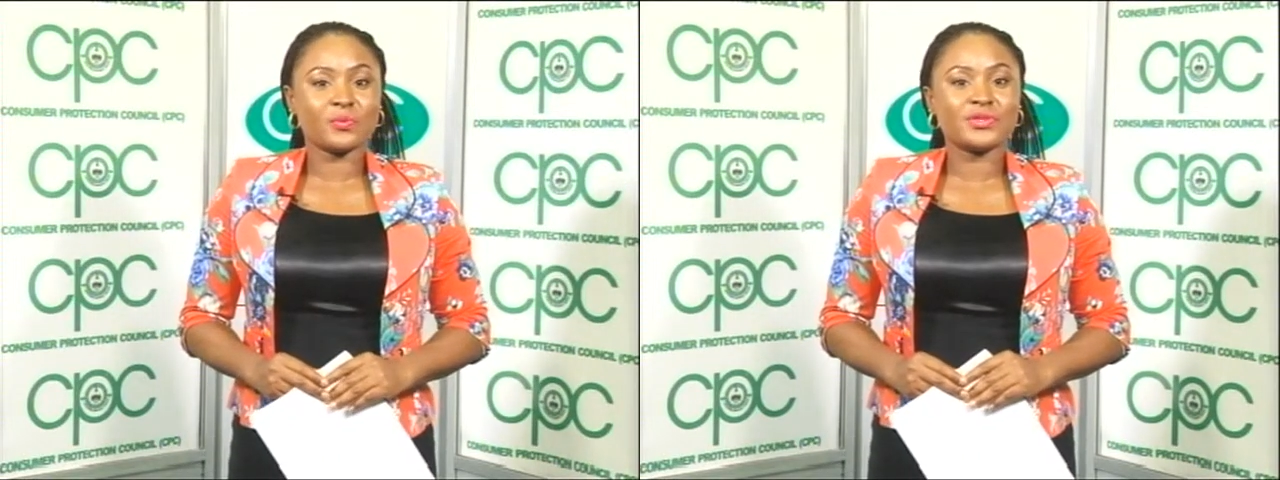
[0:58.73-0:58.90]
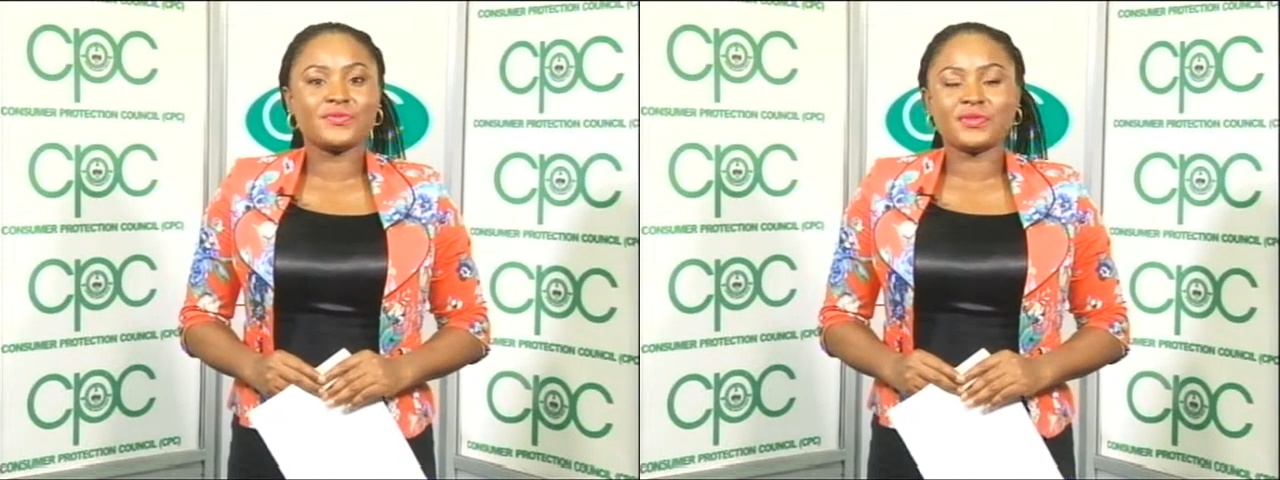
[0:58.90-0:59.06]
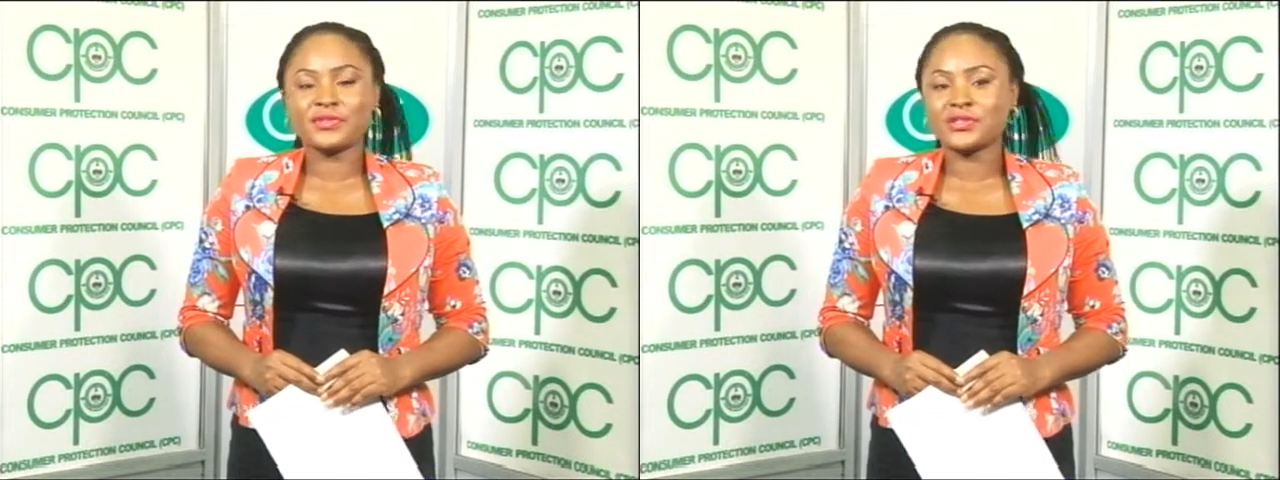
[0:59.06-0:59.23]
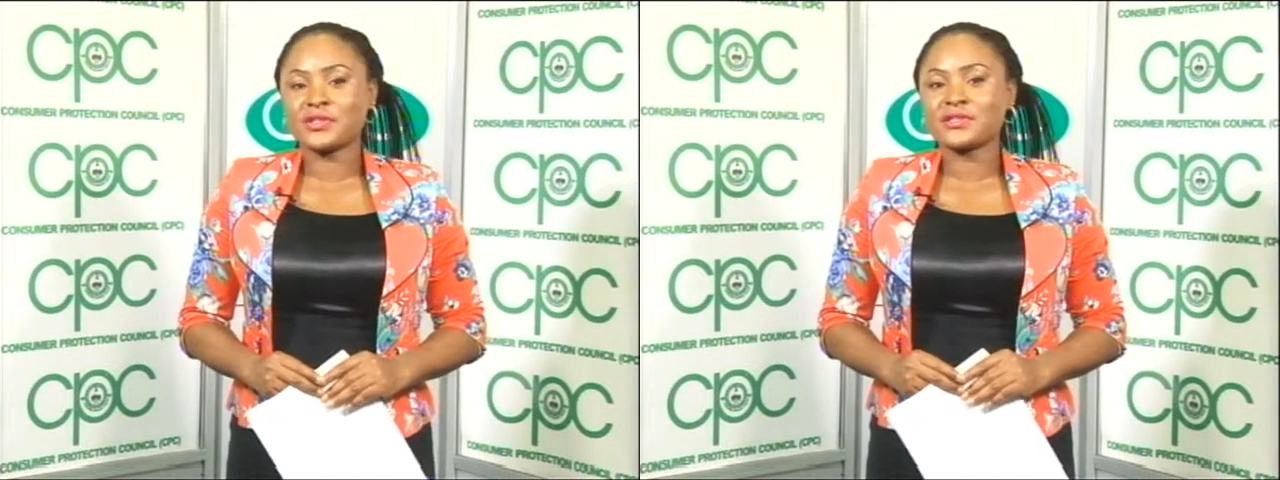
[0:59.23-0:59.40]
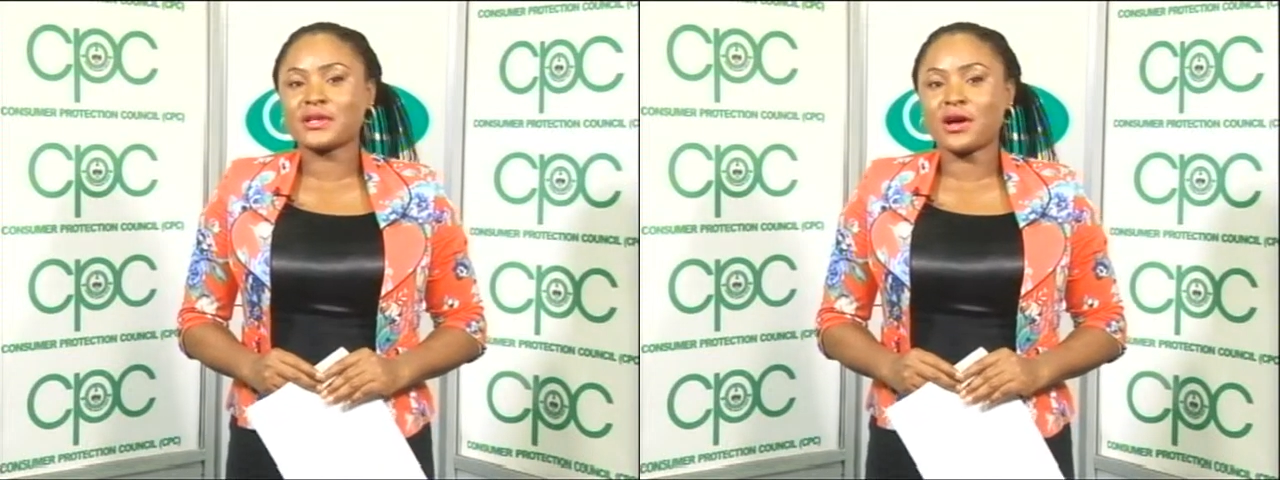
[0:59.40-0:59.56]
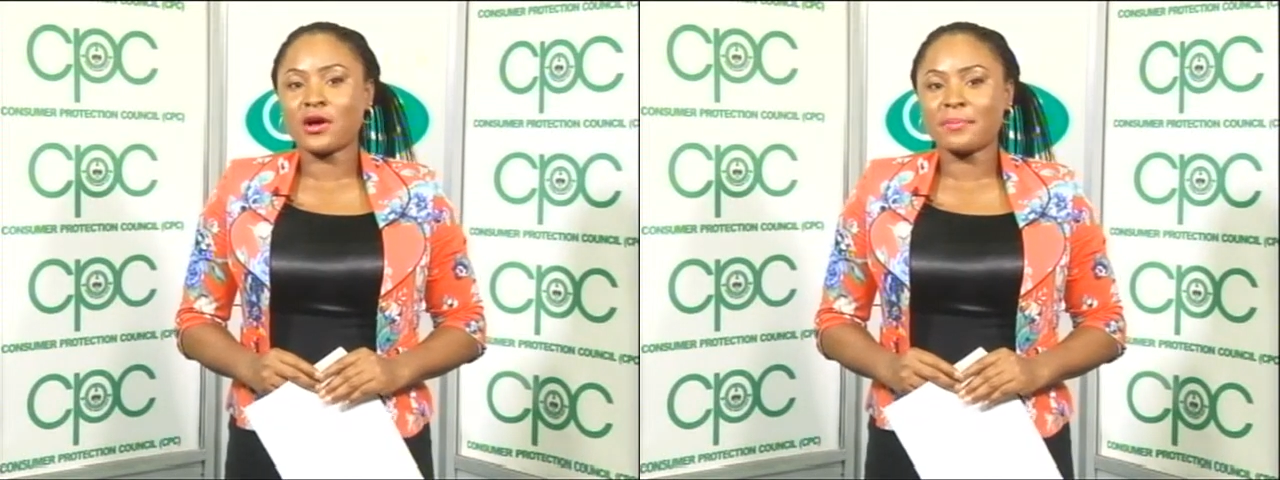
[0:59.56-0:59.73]
which
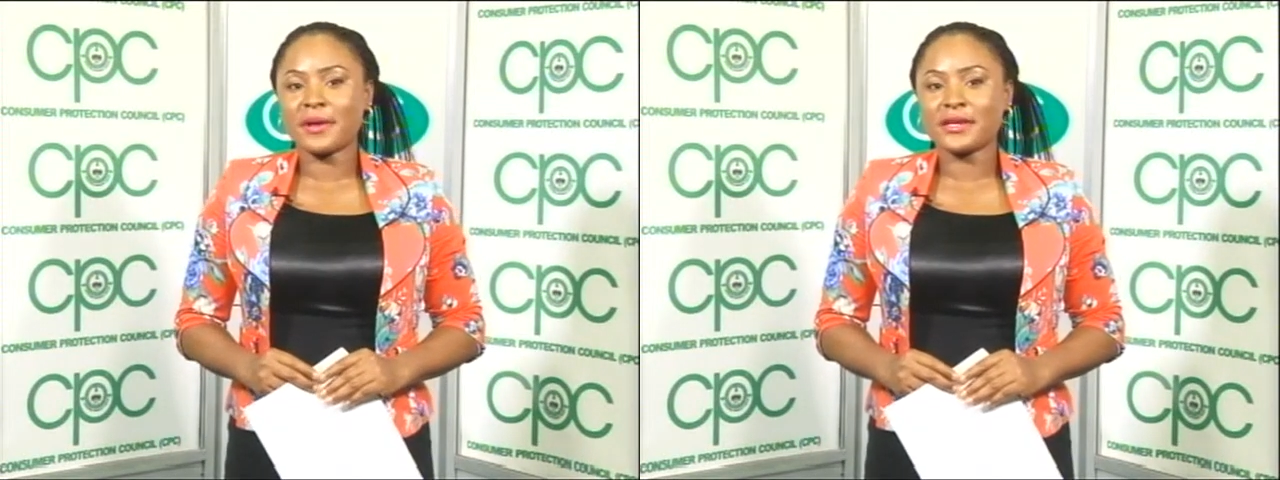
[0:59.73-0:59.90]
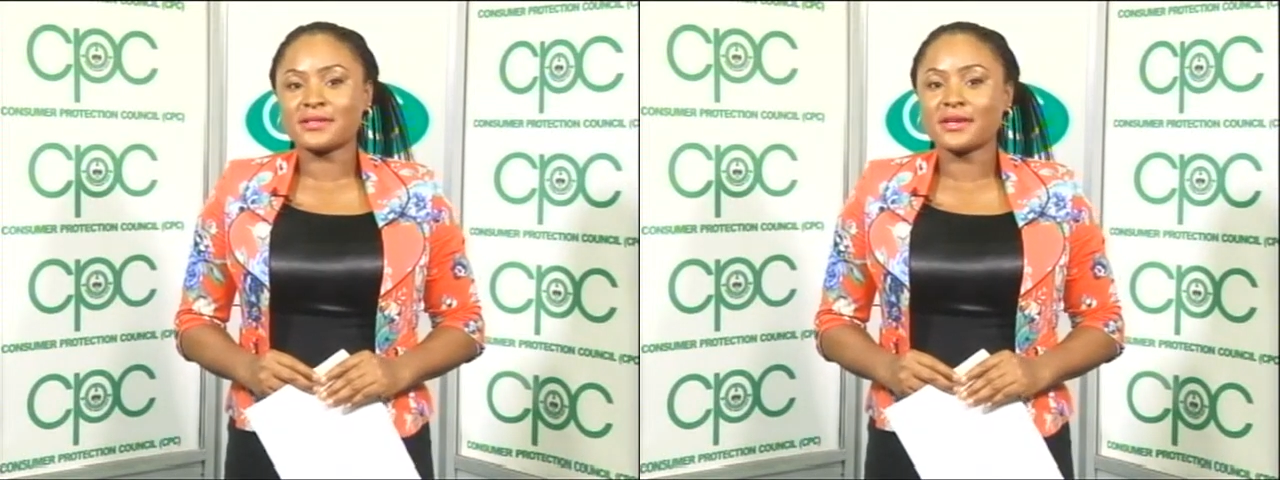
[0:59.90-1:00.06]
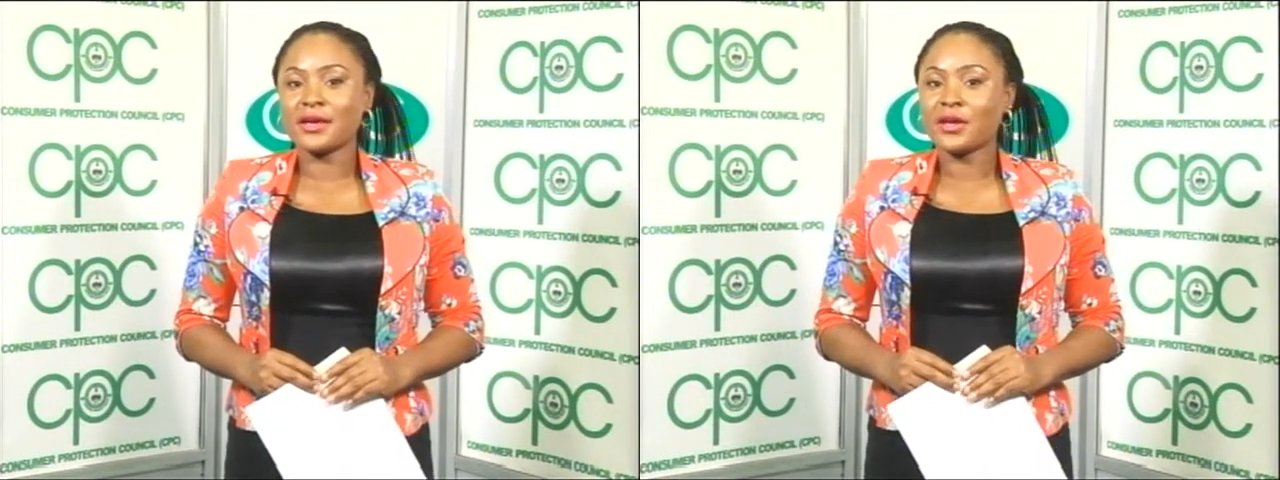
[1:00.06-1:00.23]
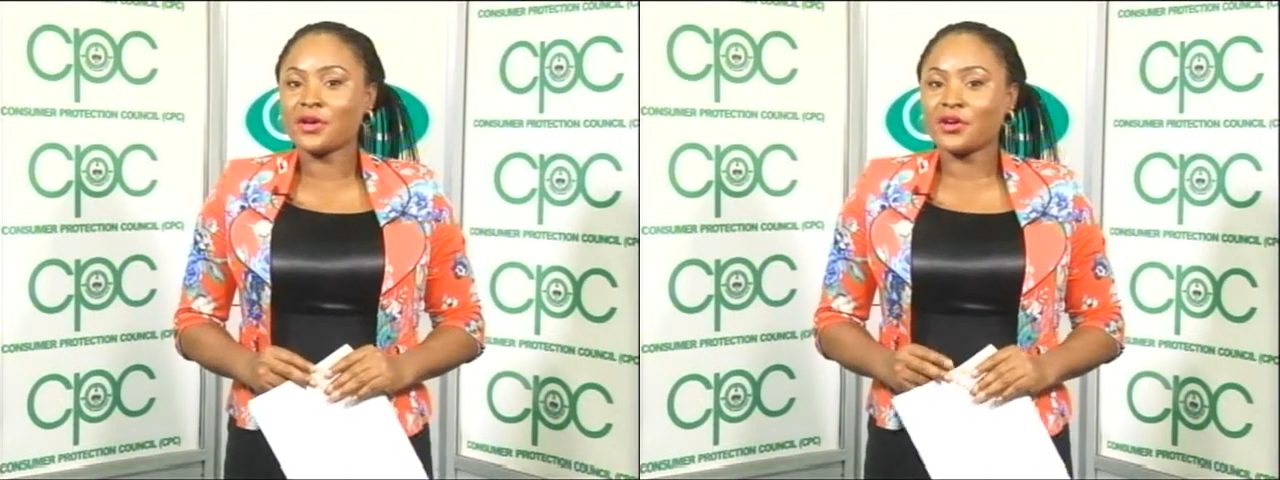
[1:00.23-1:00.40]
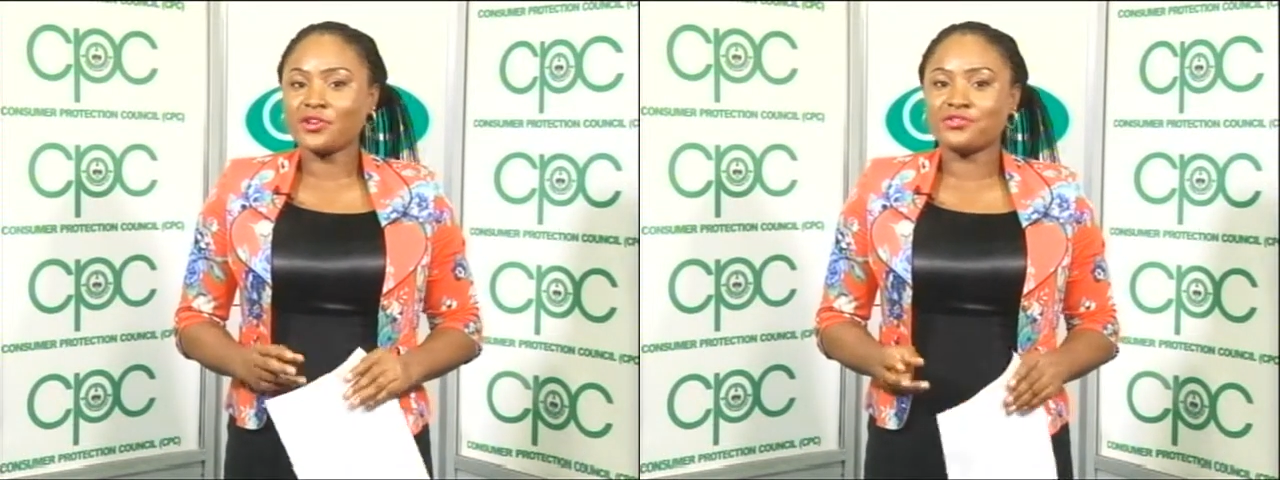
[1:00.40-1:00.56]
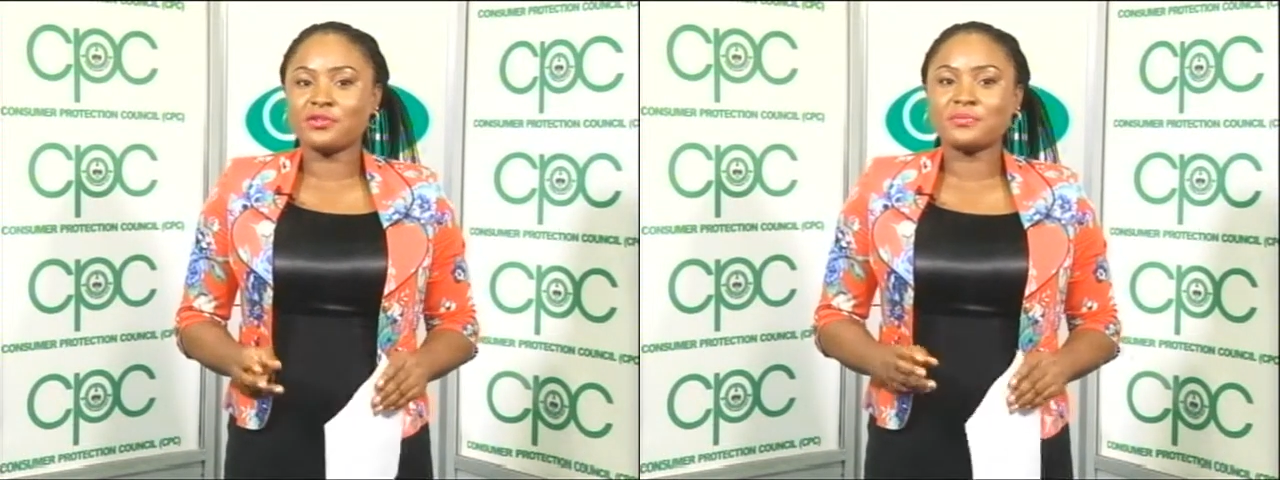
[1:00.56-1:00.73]
features comments,
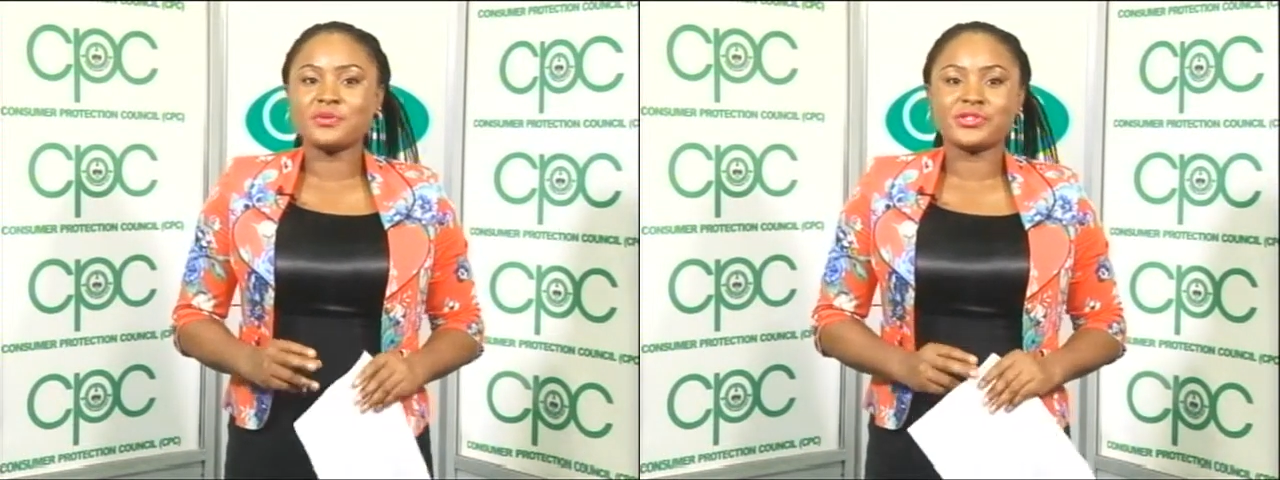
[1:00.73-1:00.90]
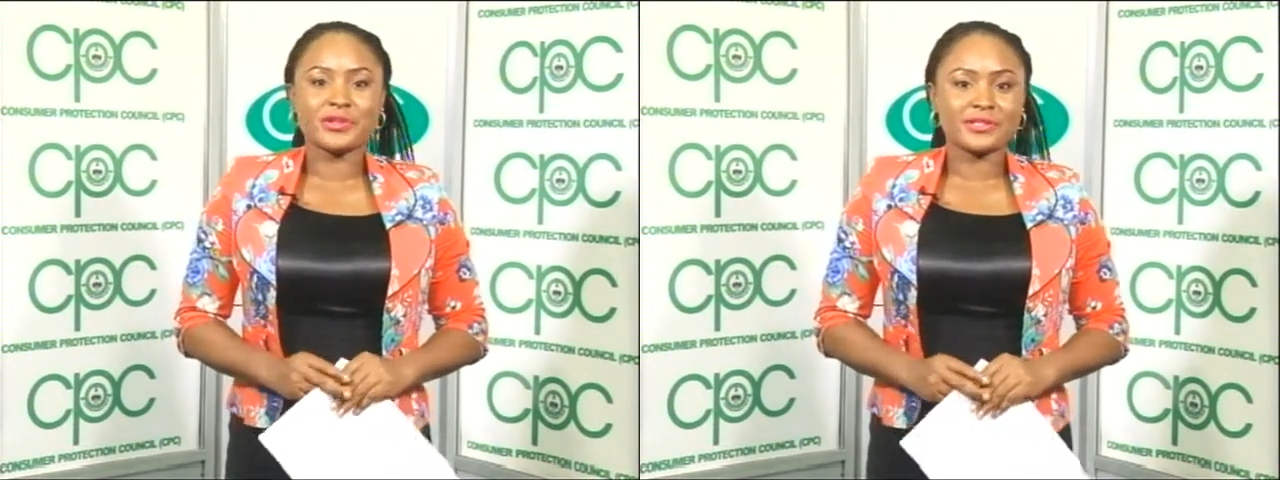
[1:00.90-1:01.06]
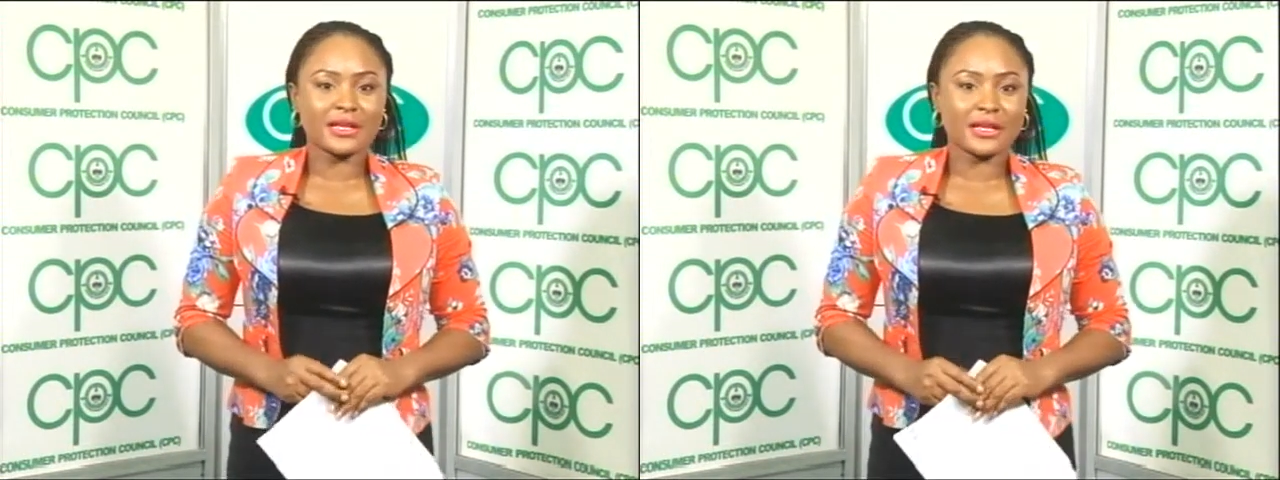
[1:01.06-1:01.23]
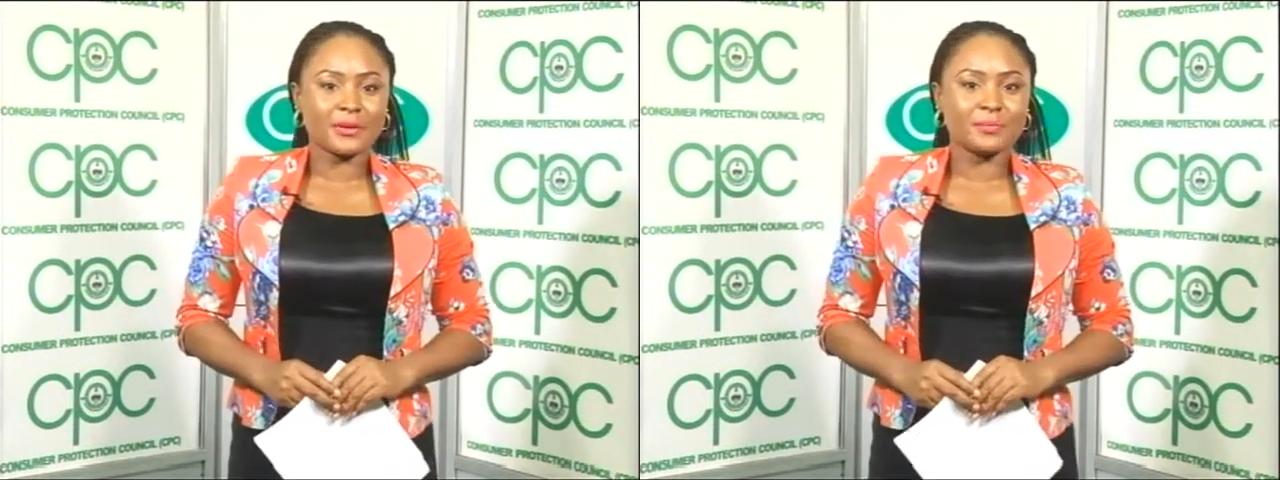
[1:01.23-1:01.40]
contributions and